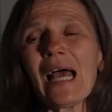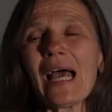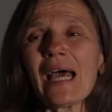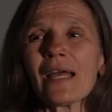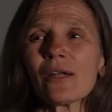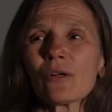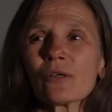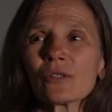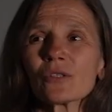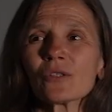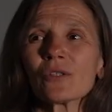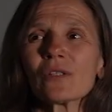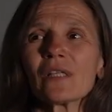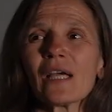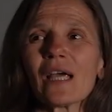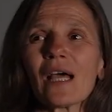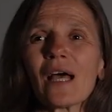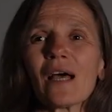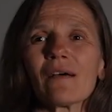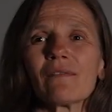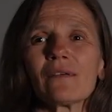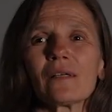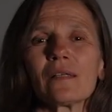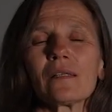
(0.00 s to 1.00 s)
And also they
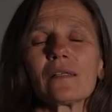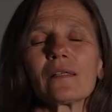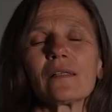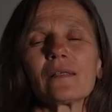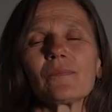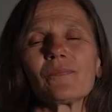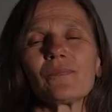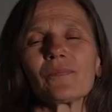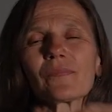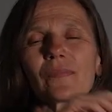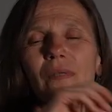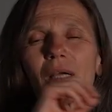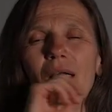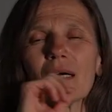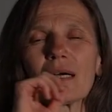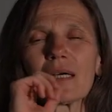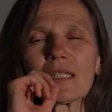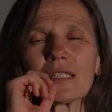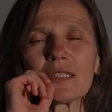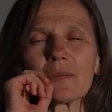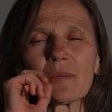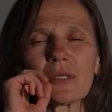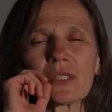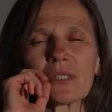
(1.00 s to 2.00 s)
have
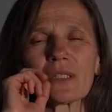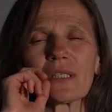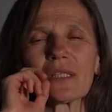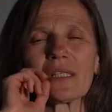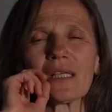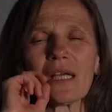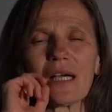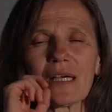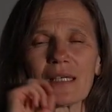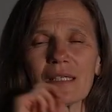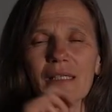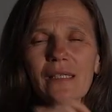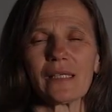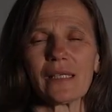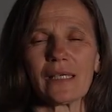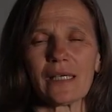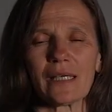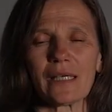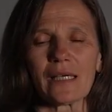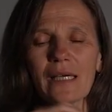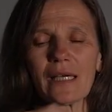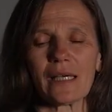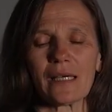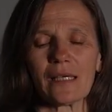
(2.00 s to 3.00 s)
especially
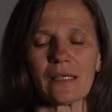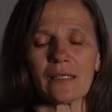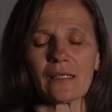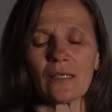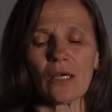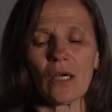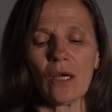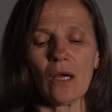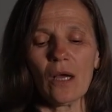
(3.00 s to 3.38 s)
Akinleye and